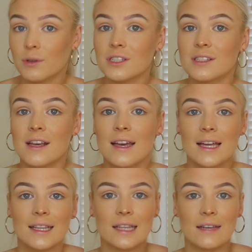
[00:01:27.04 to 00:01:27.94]
will just
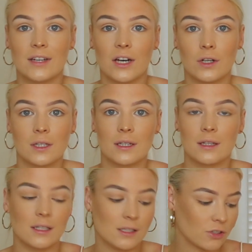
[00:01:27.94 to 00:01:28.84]
leave it on
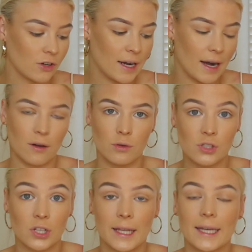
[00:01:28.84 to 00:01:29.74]
the screen and
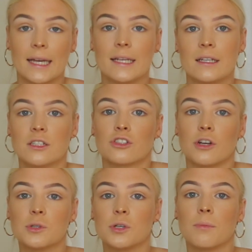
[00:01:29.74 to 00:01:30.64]
also link it in the
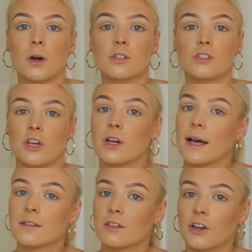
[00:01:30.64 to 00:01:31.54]
description box so you
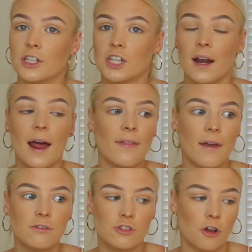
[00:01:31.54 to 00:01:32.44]
guys can go check it out they
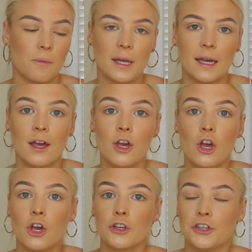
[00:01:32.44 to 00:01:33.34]
have so many
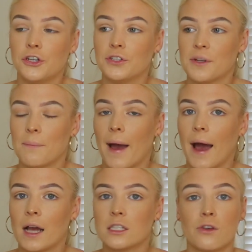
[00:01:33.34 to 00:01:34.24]
cute
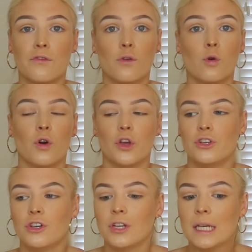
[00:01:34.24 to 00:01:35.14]
bags for
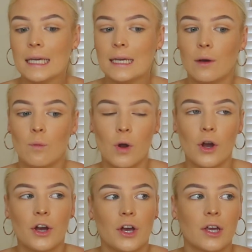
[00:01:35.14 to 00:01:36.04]
uni
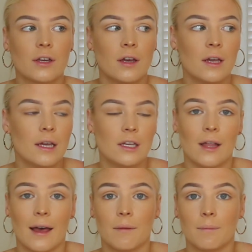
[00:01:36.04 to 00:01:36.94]
work
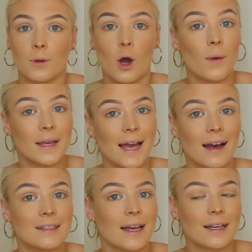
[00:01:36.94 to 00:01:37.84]
um, going
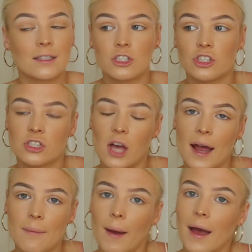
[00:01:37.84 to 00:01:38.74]
out like
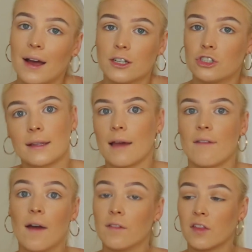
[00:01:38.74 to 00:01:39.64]
side bags they have
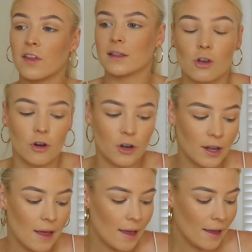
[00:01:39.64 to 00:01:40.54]
everything so
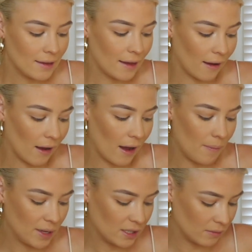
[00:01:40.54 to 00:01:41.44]
yeah
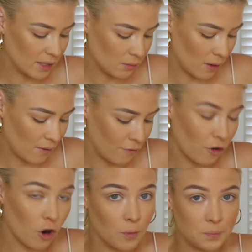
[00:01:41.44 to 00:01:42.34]
i picked up this one
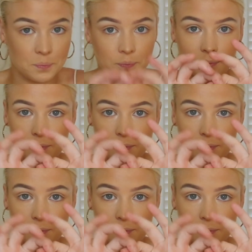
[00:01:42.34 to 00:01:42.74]
from